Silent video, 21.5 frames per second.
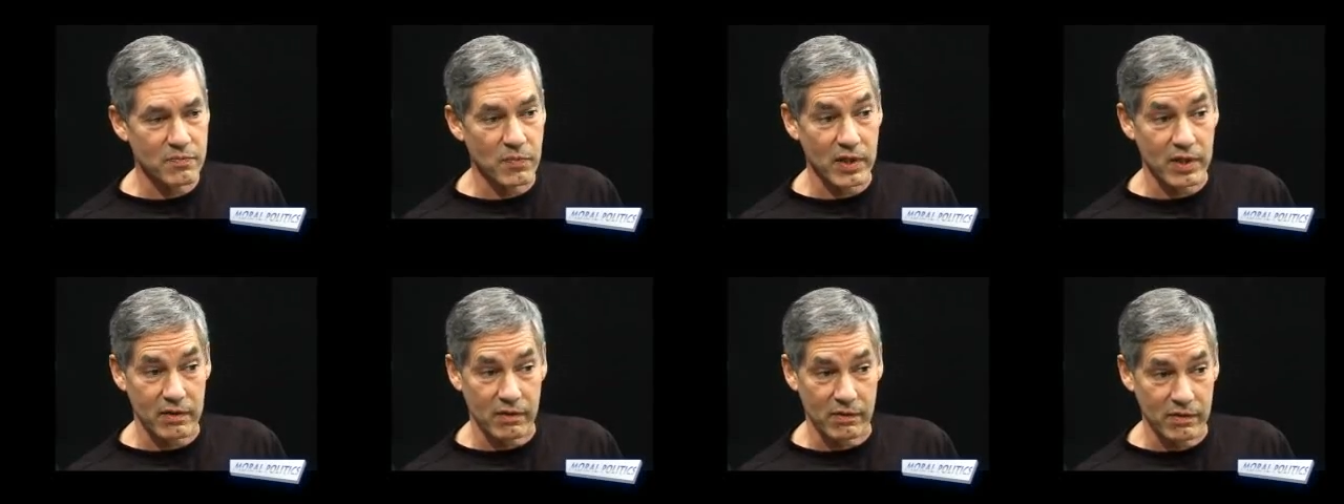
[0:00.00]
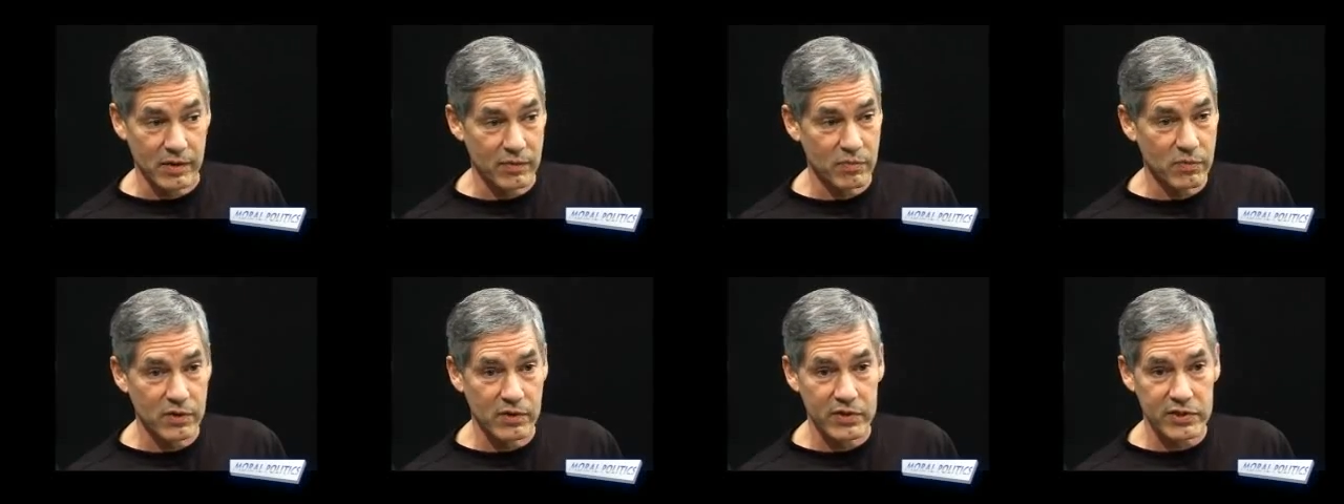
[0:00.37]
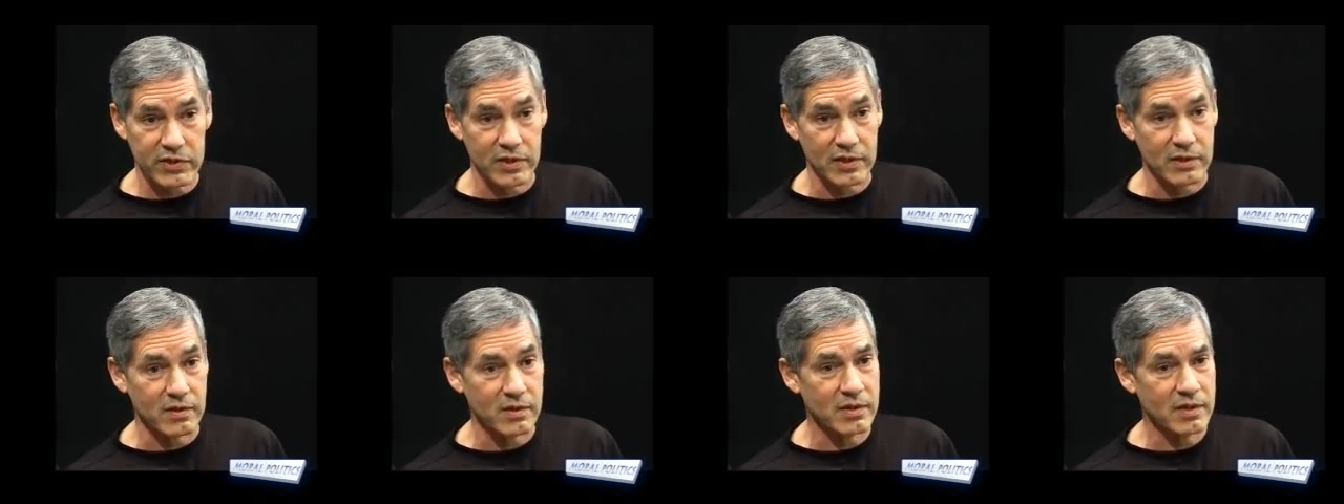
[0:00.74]
but liberals
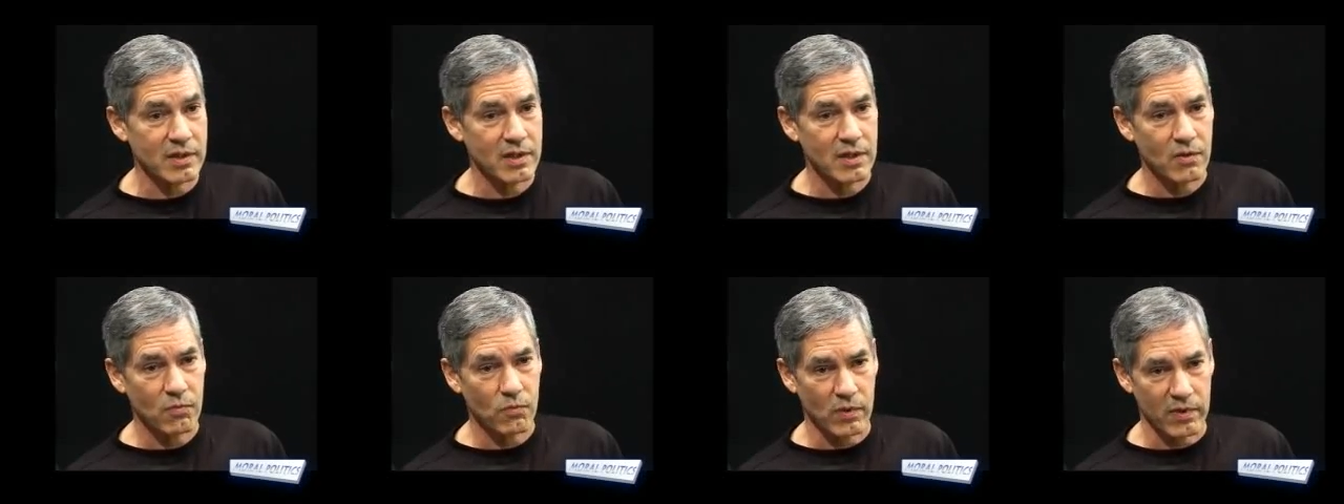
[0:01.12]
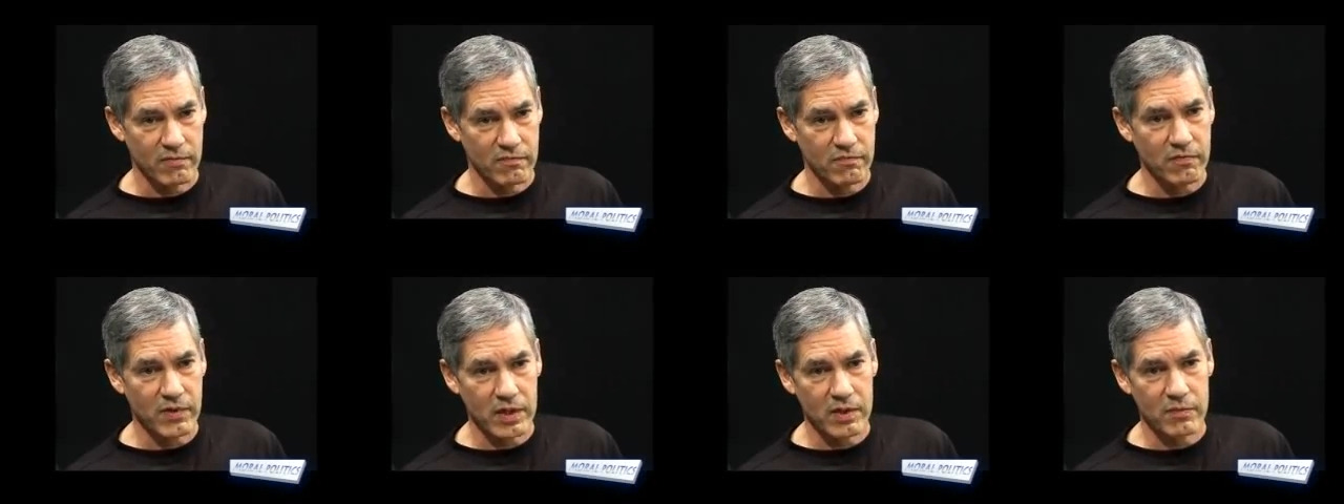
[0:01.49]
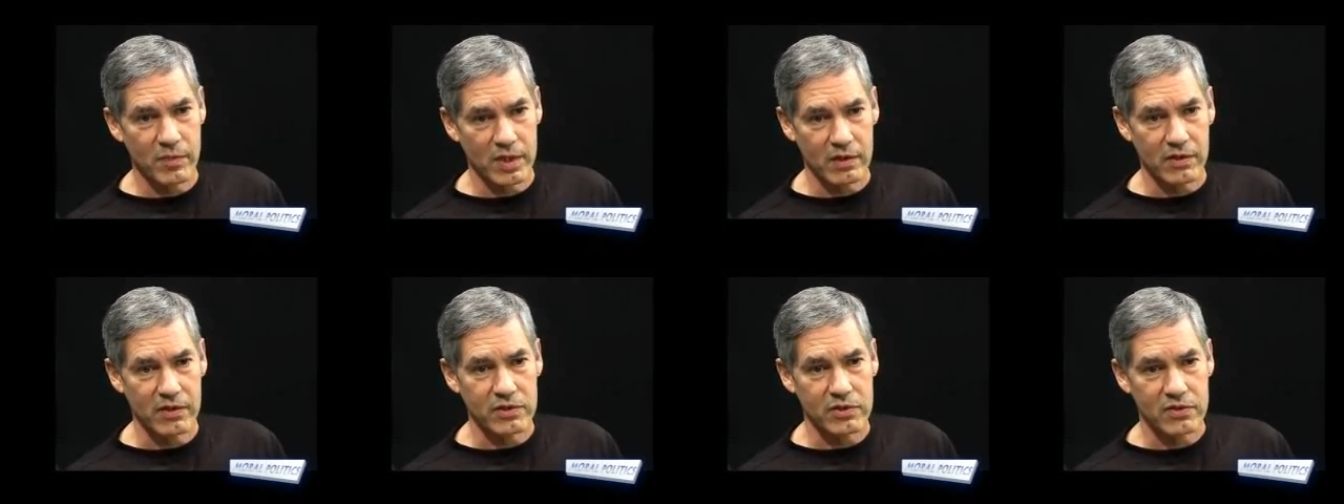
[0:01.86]
and what
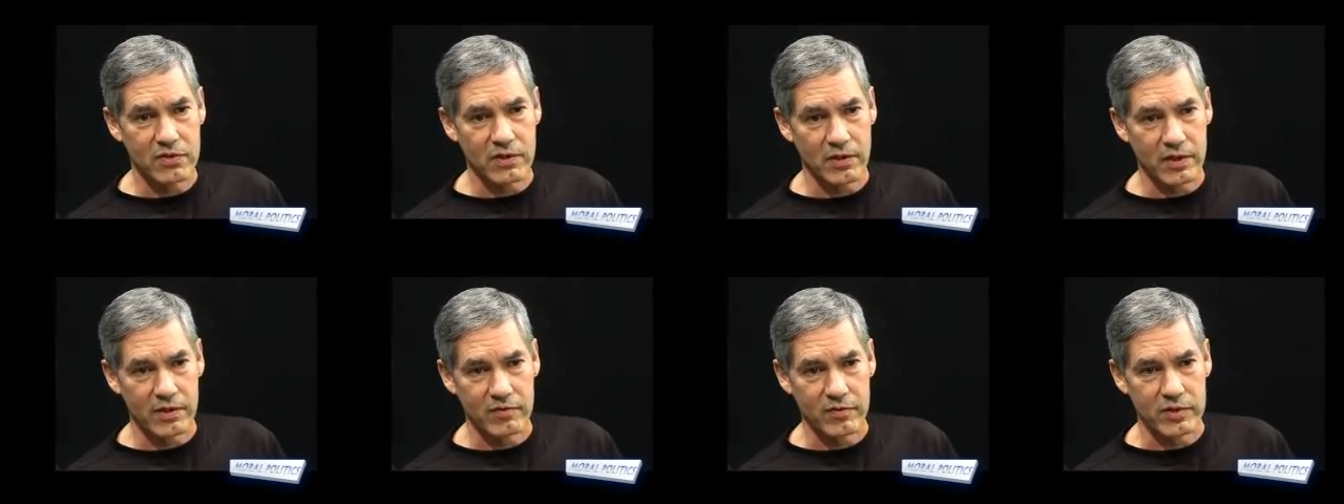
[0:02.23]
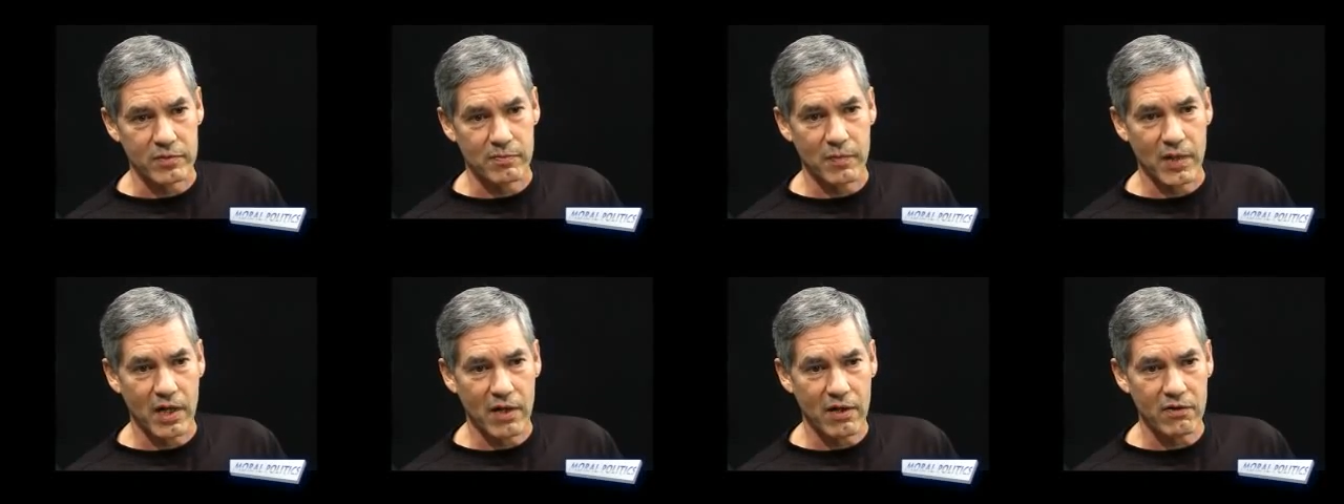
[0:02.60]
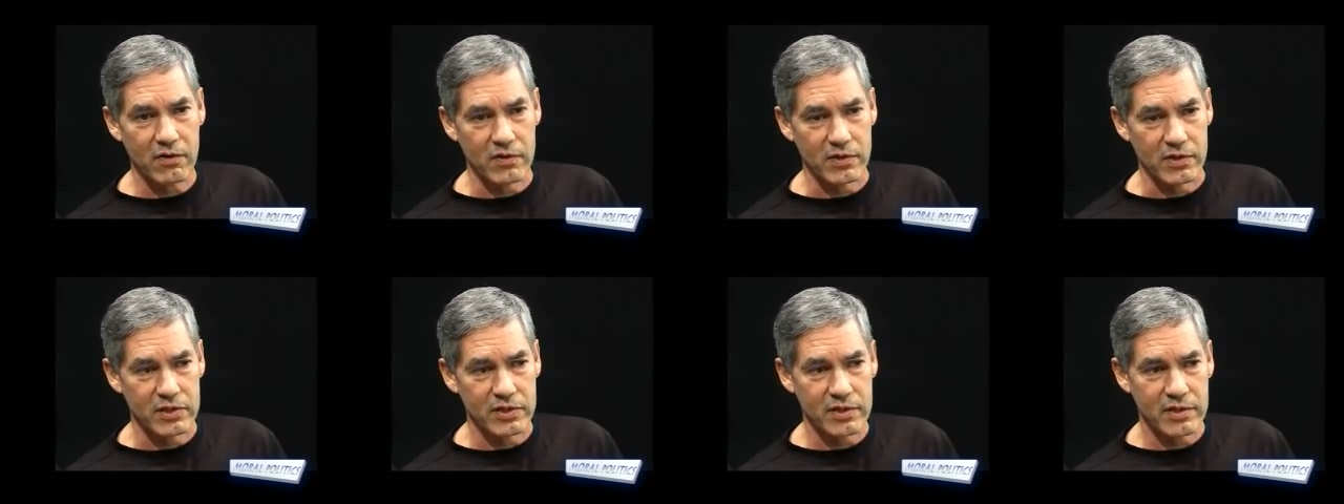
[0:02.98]
fundamentalists thought of as
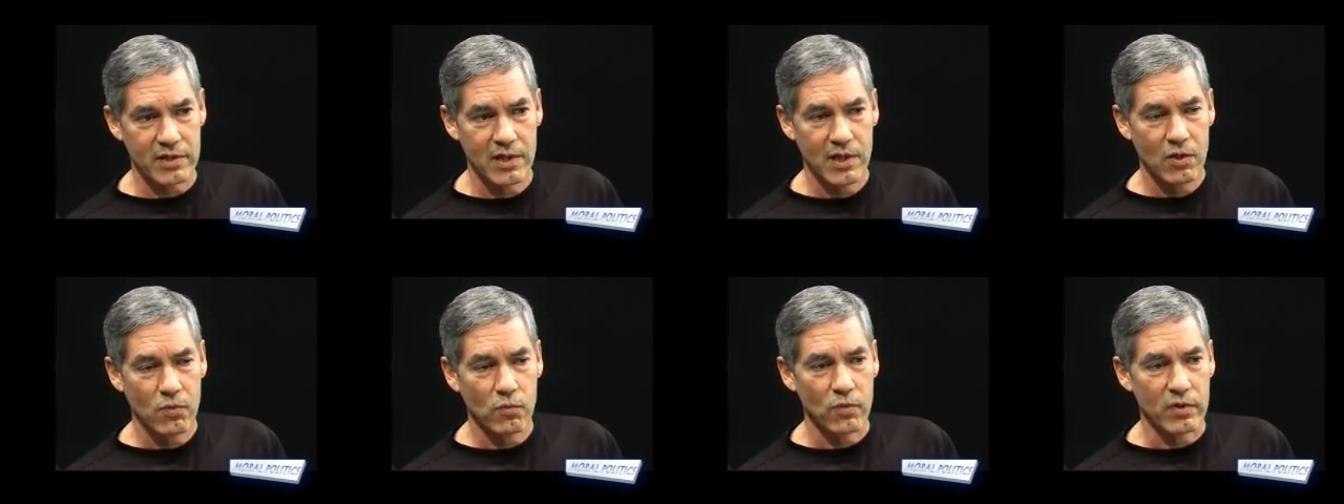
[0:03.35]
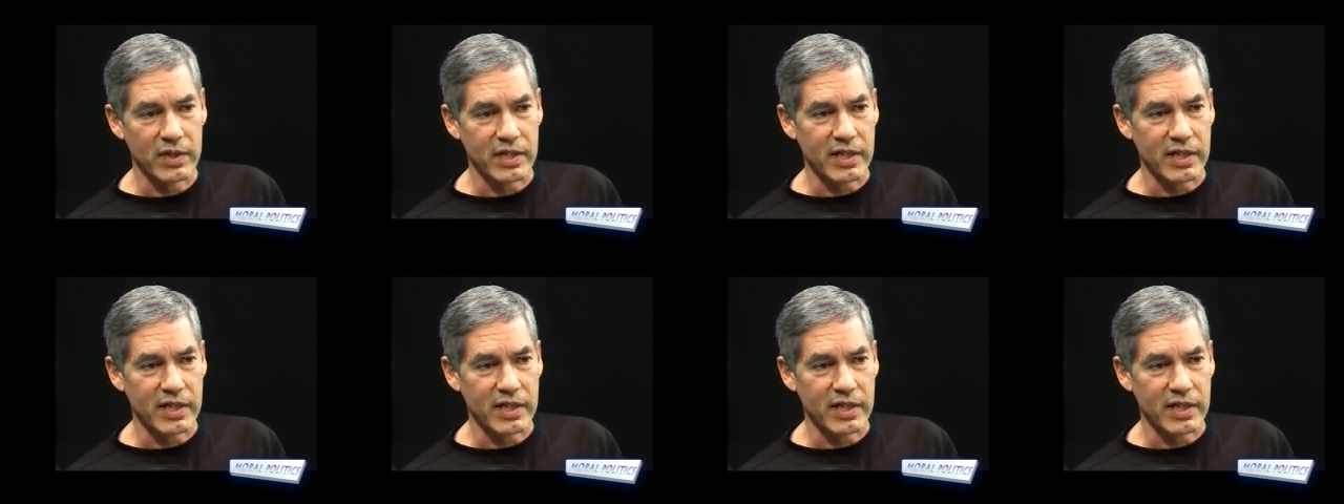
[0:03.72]
modernists were